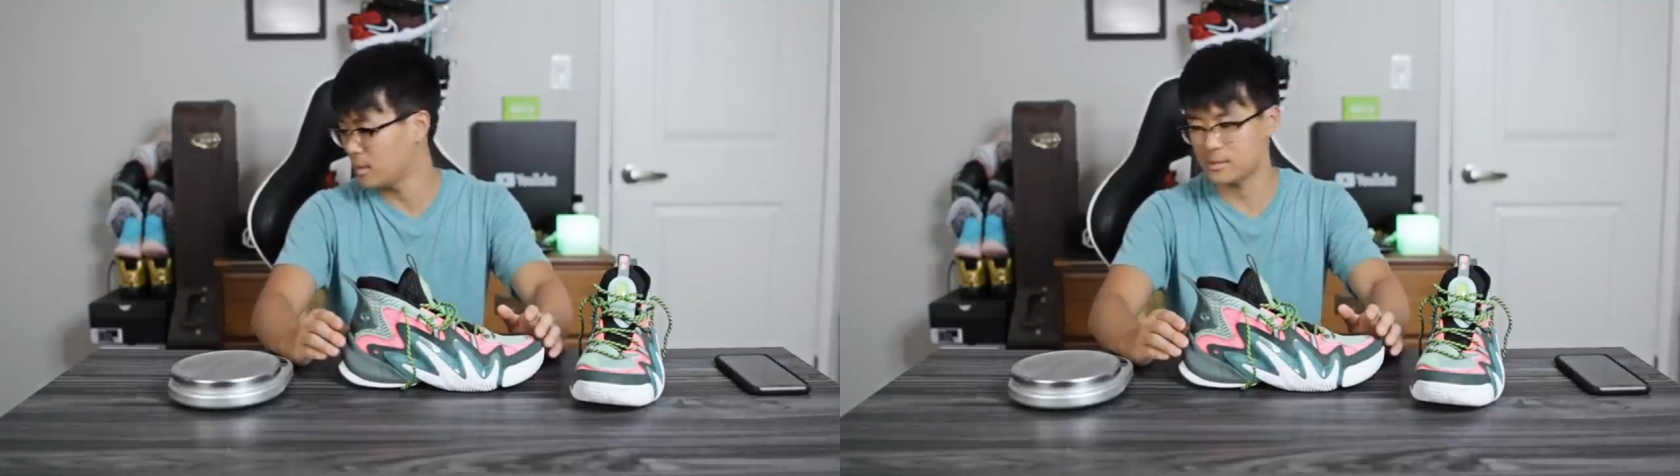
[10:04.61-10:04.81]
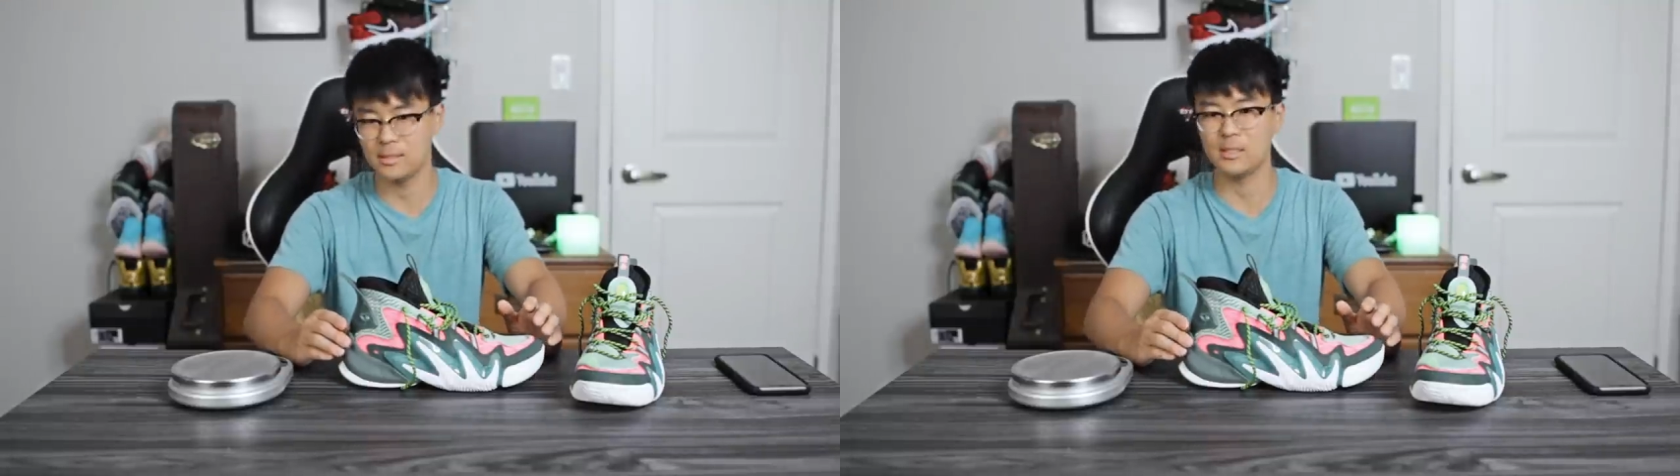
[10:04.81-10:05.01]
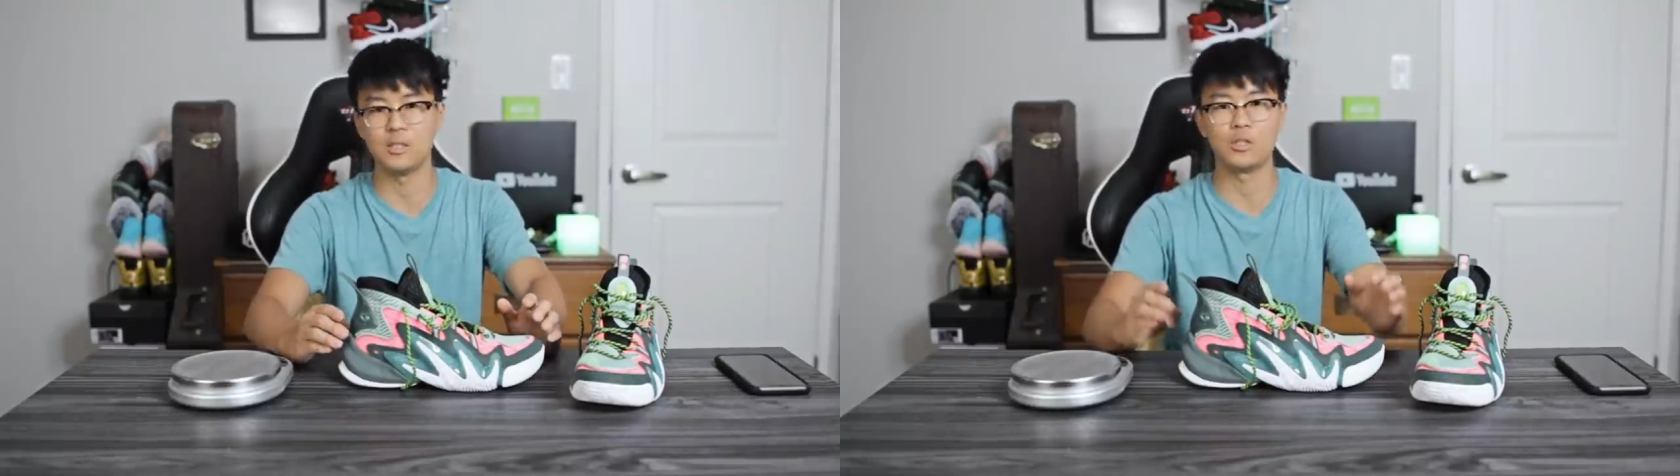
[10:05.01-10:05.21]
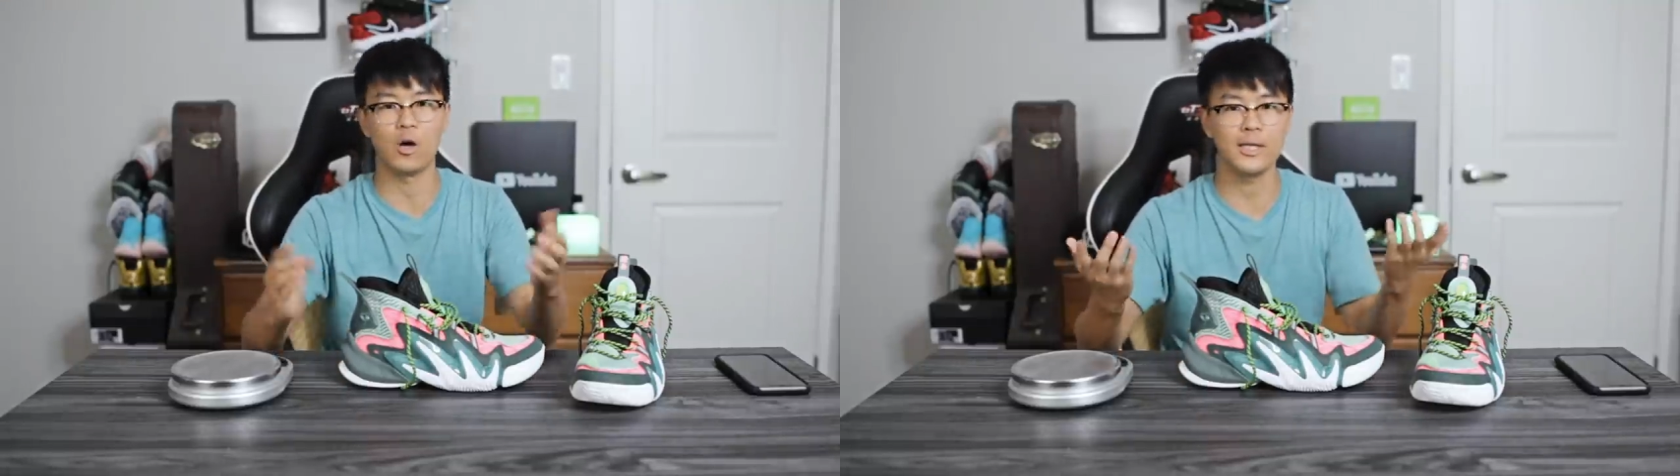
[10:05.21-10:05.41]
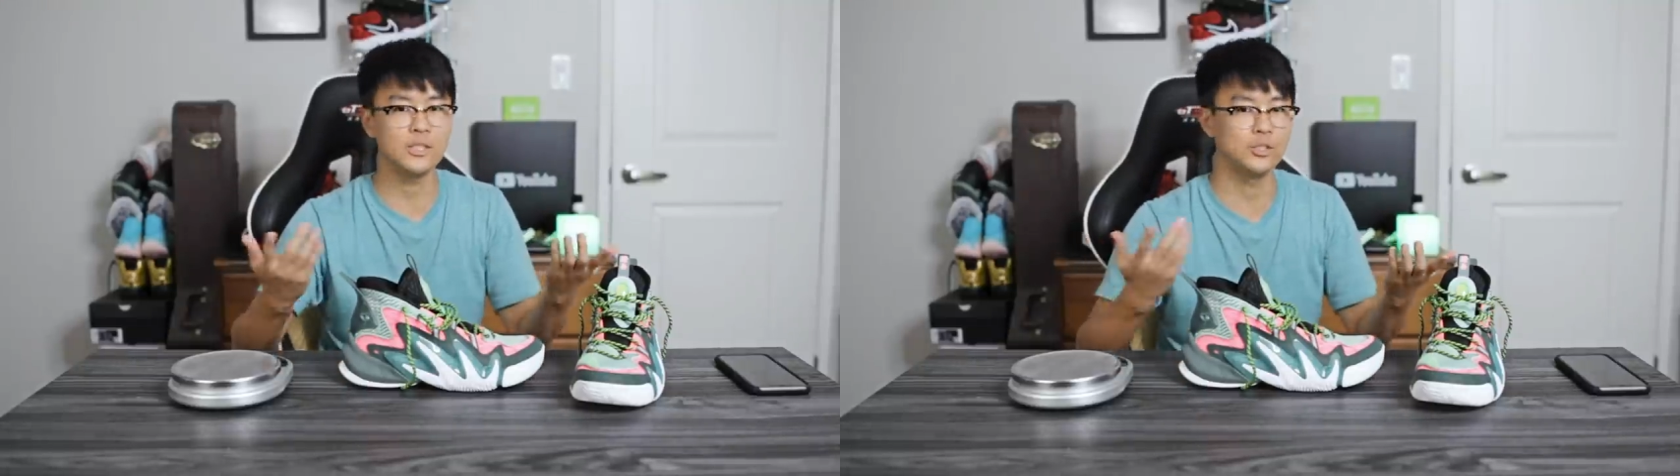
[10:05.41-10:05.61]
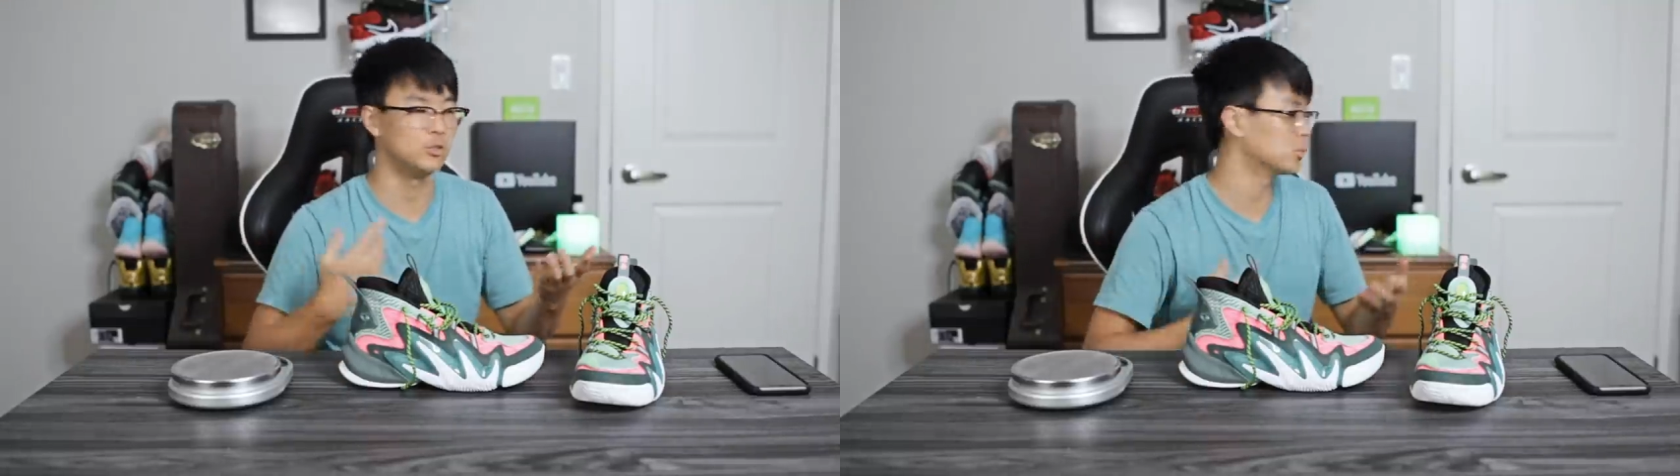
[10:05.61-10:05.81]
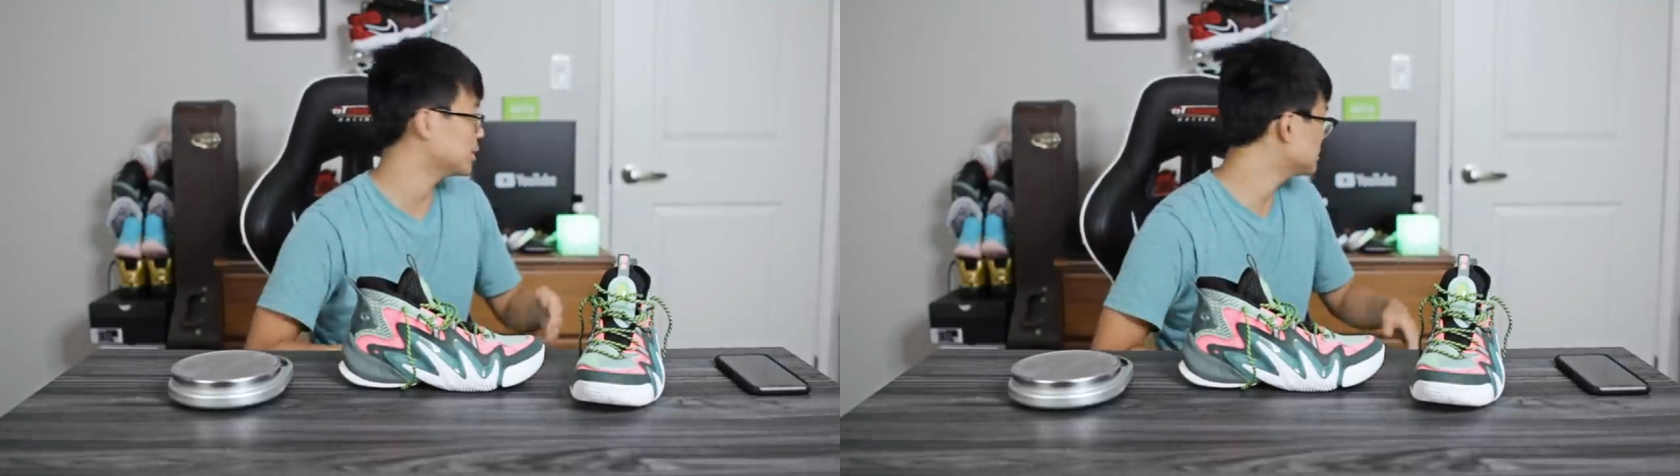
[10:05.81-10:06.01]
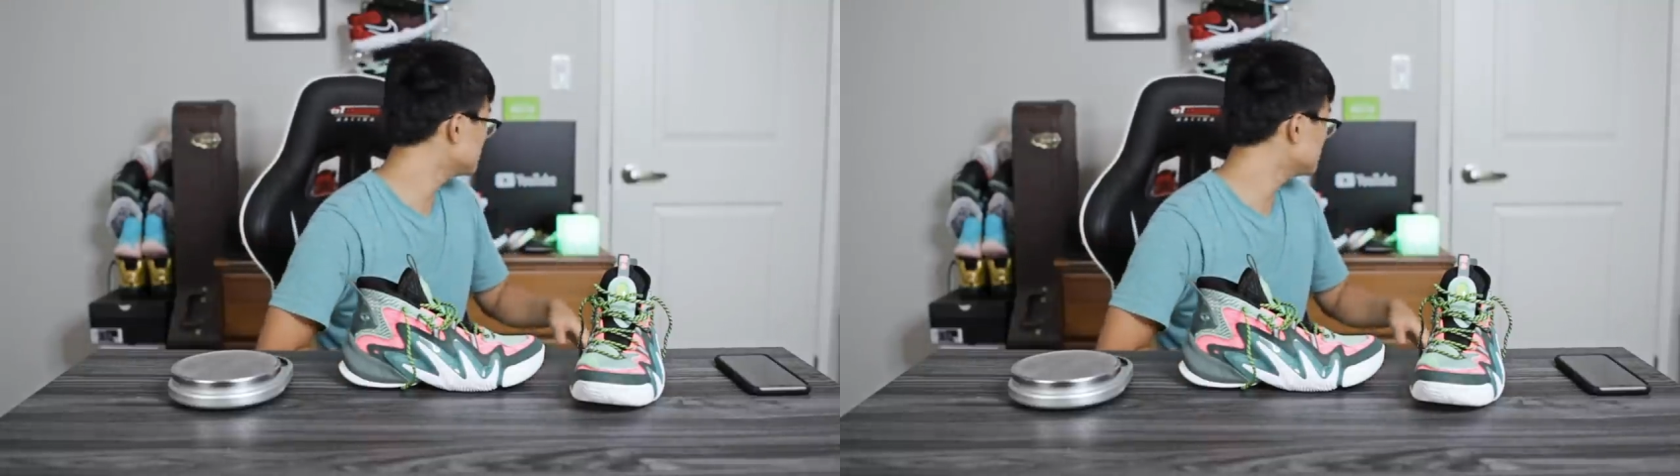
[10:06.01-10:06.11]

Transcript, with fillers: let's see, the Don Issues, where is